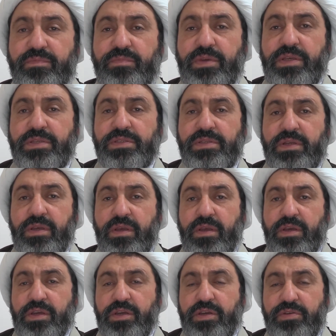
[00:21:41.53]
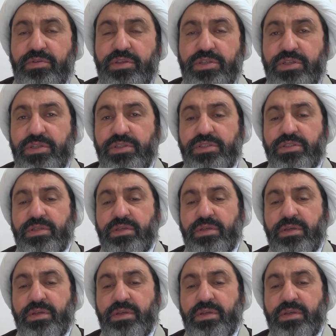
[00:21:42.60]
Means creatures